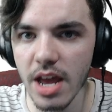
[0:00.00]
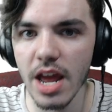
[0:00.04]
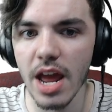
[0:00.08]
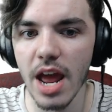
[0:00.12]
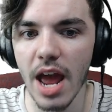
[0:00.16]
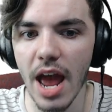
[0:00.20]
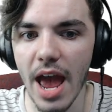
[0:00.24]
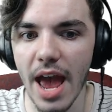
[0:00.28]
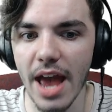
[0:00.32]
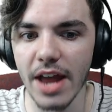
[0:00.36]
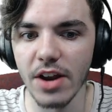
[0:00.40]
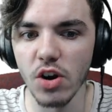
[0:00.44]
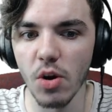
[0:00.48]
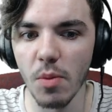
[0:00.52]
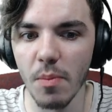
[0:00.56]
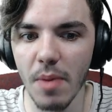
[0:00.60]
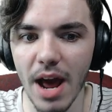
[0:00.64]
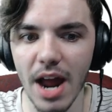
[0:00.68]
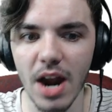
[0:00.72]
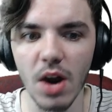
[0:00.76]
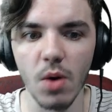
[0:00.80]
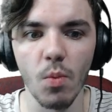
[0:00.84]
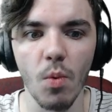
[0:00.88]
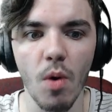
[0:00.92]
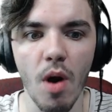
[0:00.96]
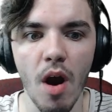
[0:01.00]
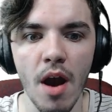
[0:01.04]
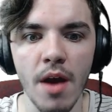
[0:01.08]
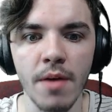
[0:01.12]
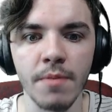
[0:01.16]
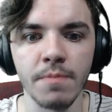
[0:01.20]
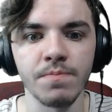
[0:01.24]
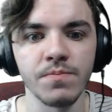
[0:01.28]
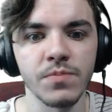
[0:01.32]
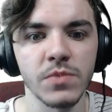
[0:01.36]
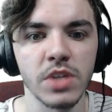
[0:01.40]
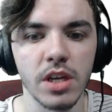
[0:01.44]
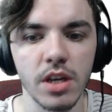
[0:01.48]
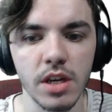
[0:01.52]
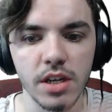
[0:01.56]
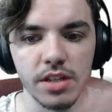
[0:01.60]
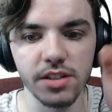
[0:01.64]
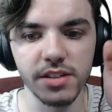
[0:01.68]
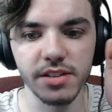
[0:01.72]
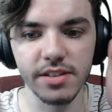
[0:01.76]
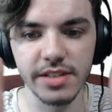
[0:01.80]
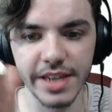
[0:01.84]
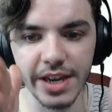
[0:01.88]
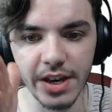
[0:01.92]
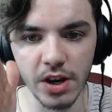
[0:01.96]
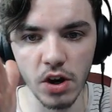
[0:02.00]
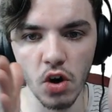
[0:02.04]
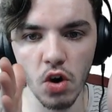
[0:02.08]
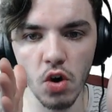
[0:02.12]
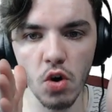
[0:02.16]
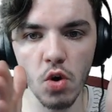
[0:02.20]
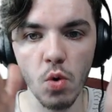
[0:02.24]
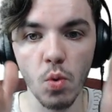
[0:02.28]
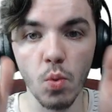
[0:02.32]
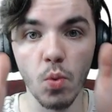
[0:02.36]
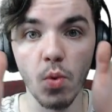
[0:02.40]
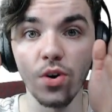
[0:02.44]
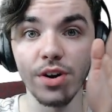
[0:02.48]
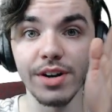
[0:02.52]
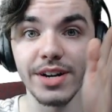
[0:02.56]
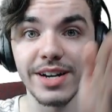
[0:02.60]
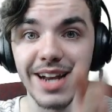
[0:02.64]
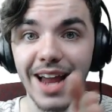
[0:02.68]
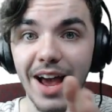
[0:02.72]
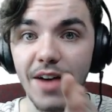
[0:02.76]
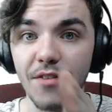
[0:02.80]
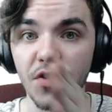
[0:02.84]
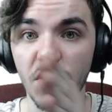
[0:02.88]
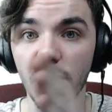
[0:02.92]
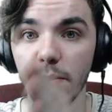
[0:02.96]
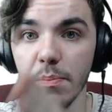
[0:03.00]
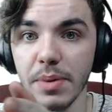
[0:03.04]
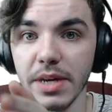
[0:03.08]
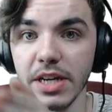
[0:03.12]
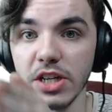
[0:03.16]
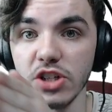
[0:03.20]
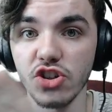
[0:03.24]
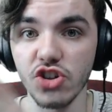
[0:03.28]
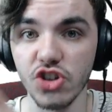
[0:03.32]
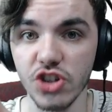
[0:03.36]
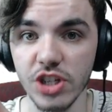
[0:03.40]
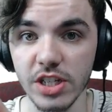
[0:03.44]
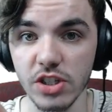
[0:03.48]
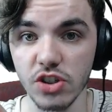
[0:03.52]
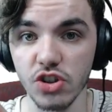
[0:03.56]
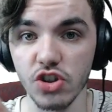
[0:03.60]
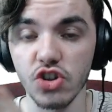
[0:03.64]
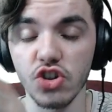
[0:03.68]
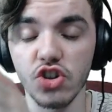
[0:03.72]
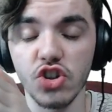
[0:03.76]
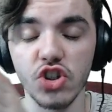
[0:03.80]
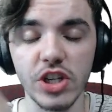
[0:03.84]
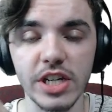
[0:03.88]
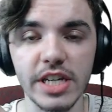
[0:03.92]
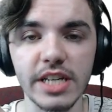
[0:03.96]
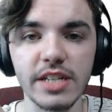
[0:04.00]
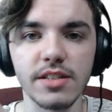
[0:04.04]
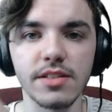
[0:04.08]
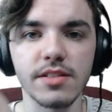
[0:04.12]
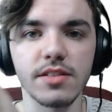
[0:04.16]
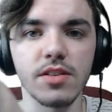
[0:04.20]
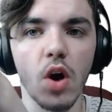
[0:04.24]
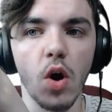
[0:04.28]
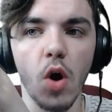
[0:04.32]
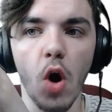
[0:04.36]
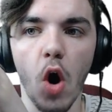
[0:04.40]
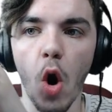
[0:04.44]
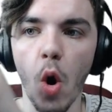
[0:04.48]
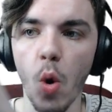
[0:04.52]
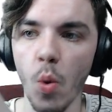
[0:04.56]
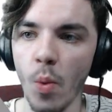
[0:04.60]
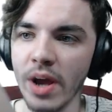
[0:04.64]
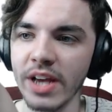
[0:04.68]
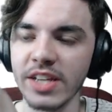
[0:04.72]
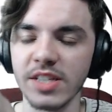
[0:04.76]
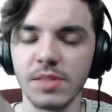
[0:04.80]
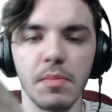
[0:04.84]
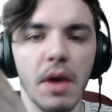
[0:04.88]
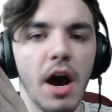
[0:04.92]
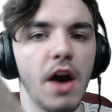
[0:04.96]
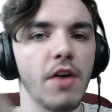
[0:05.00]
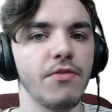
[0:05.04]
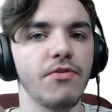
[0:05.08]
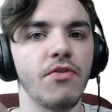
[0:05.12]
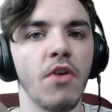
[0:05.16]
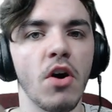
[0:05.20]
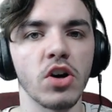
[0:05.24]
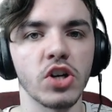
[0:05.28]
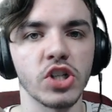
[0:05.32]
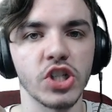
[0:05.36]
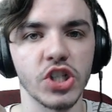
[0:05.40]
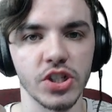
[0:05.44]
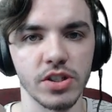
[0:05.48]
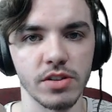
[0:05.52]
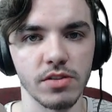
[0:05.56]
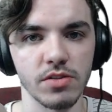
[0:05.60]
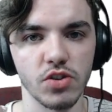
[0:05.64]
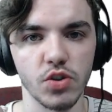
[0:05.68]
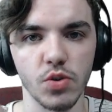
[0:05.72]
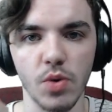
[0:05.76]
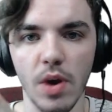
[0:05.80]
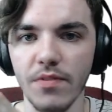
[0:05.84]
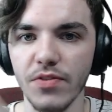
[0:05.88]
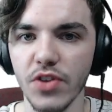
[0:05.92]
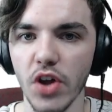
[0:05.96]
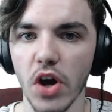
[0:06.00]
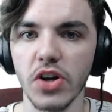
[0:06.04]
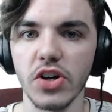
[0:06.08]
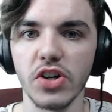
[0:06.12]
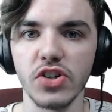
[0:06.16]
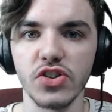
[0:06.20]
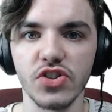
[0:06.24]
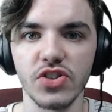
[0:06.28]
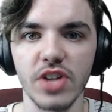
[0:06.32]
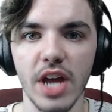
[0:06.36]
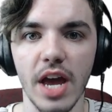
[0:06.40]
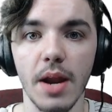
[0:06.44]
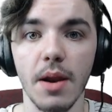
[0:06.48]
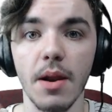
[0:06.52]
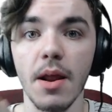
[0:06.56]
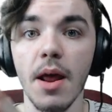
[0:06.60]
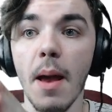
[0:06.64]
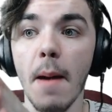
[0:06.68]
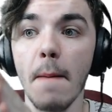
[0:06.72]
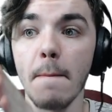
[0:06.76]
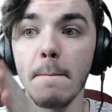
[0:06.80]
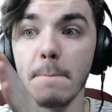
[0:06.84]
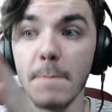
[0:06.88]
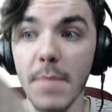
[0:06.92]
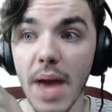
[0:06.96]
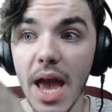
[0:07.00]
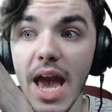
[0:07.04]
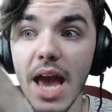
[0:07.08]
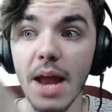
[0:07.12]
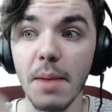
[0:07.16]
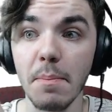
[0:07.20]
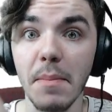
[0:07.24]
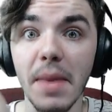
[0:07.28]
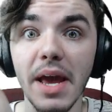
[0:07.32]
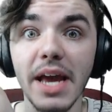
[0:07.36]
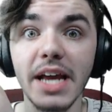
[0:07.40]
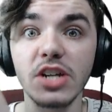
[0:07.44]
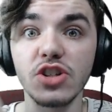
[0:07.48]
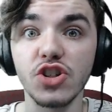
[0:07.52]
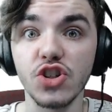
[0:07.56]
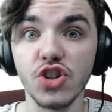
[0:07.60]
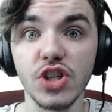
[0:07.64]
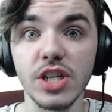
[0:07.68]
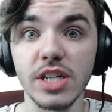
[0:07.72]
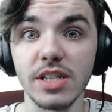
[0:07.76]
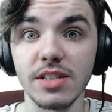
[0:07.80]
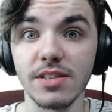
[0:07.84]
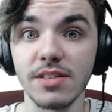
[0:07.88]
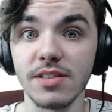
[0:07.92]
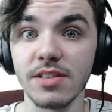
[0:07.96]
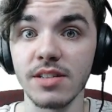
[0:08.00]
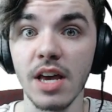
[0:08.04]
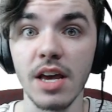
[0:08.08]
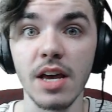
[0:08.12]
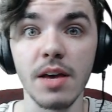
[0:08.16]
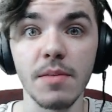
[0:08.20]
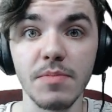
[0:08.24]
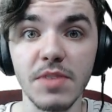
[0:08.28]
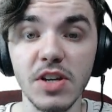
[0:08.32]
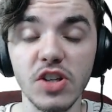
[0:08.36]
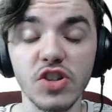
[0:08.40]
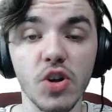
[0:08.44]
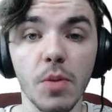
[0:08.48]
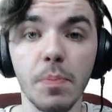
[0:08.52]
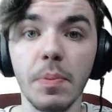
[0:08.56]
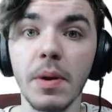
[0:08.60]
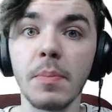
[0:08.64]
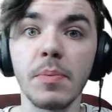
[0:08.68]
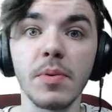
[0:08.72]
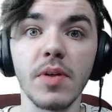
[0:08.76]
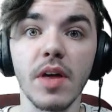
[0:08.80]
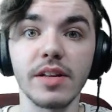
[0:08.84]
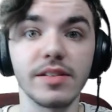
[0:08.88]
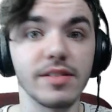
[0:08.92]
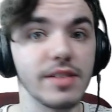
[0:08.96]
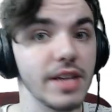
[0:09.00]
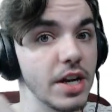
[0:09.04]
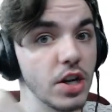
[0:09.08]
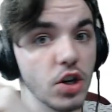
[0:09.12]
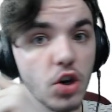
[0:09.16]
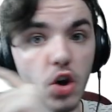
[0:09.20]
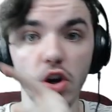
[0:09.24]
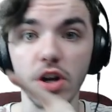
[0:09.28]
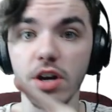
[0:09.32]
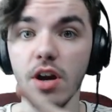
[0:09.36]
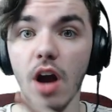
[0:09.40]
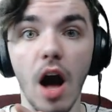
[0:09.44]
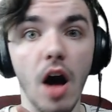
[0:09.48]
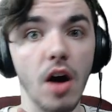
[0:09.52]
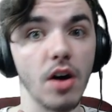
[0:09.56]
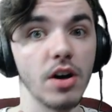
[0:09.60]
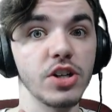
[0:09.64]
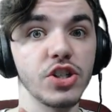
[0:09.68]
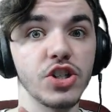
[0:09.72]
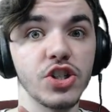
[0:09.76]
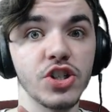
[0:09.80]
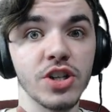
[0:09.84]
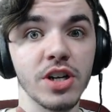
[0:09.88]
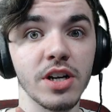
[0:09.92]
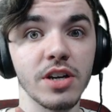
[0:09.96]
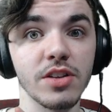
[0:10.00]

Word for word: And no matter what, skill will never beat cheats. Cheats always malfunctions. You have to understand. Man-made cheats. These are people that didn't go to college.